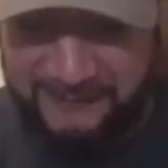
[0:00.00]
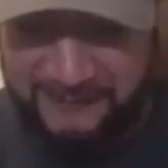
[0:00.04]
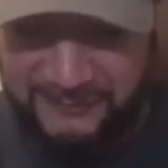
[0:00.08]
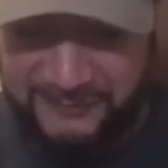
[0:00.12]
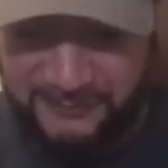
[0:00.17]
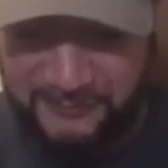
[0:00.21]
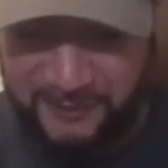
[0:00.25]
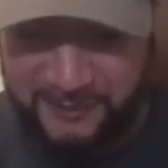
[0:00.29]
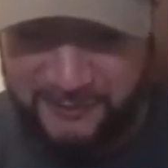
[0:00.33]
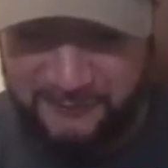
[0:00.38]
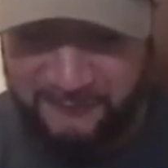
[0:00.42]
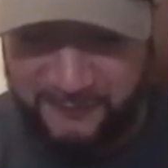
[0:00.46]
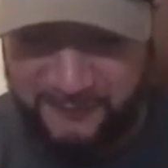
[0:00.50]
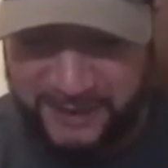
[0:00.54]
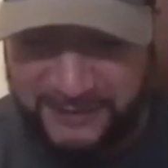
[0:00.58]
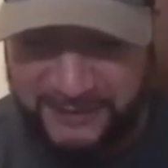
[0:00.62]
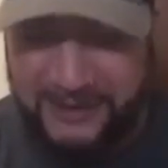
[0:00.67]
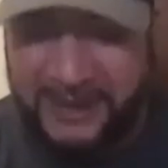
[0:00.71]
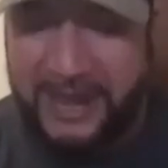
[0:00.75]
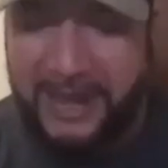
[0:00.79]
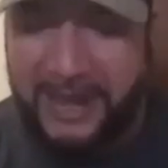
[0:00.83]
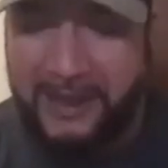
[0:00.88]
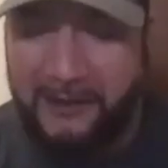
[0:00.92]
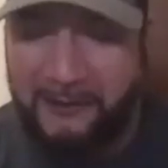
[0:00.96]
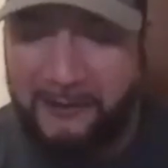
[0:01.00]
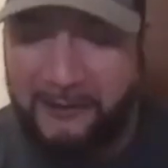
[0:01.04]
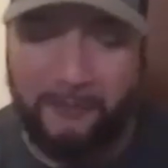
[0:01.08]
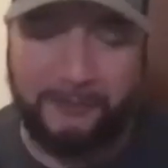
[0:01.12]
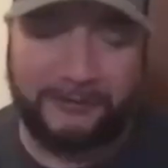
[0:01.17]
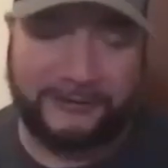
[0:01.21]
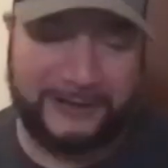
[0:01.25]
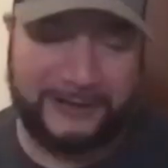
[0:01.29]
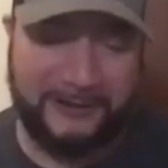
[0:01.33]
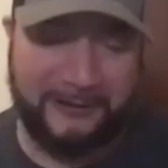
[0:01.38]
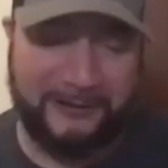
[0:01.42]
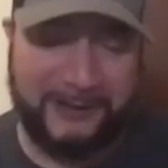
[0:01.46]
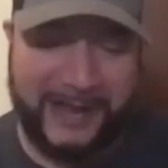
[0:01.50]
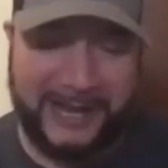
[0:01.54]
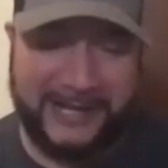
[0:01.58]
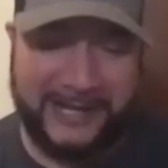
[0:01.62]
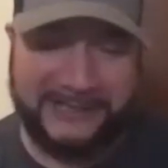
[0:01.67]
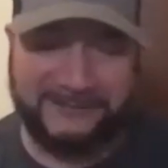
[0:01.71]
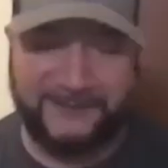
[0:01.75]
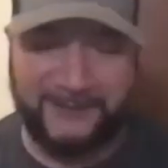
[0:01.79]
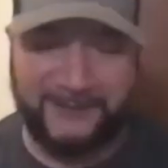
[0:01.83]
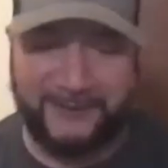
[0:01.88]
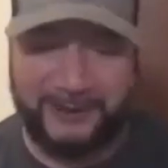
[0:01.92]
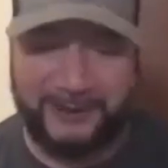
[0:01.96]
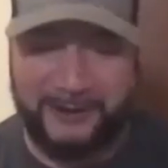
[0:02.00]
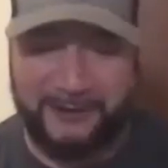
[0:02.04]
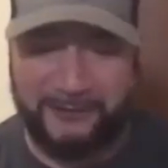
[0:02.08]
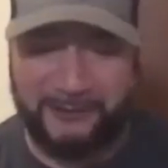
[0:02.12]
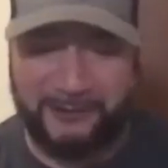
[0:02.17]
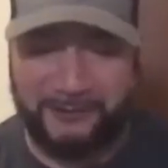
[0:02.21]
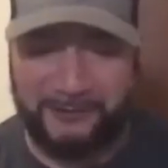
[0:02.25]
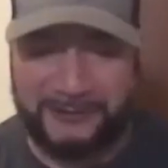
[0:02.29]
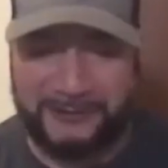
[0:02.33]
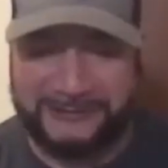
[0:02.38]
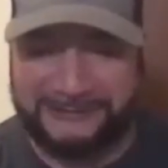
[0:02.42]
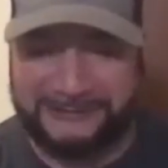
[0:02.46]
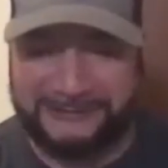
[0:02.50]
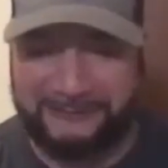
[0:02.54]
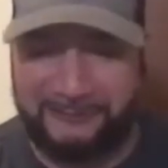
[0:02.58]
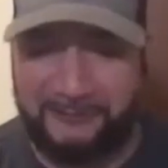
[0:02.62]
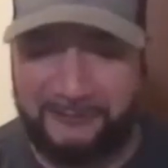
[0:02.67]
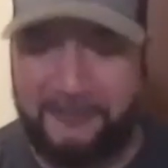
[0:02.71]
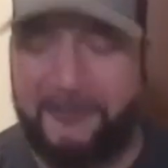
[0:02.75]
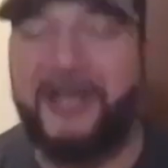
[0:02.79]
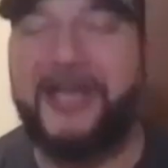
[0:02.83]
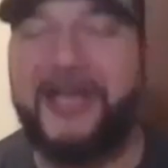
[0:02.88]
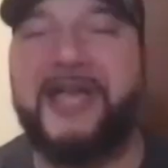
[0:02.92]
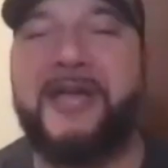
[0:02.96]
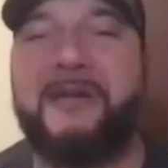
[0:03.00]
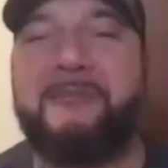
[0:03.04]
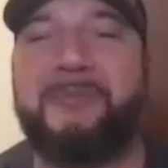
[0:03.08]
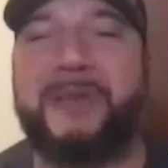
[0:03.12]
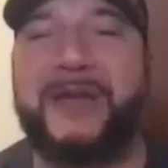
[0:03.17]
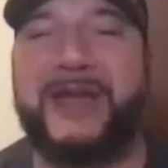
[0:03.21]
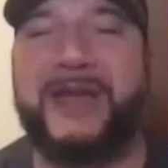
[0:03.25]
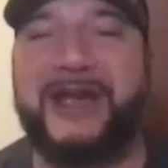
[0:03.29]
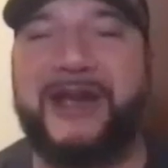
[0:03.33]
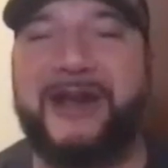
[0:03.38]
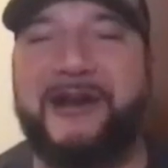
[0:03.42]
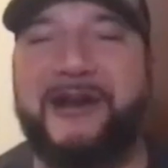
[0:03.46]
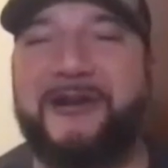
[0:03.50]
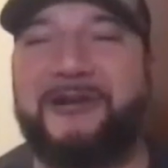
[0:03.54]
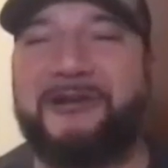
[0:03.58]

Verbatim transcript: joined with North Carolina's very own Crystal Bear